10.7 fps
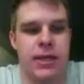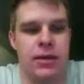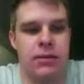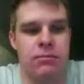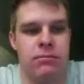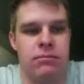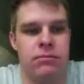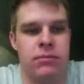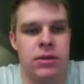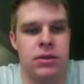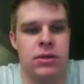
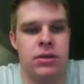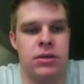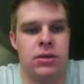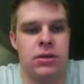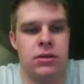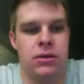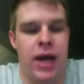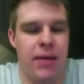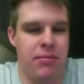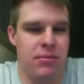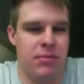I'm
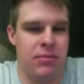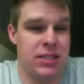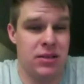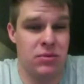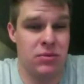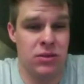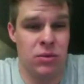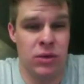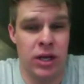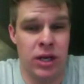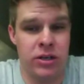
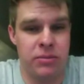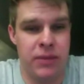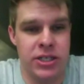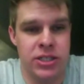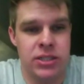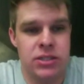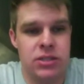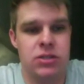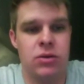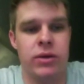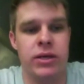guessing the 100
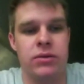patients.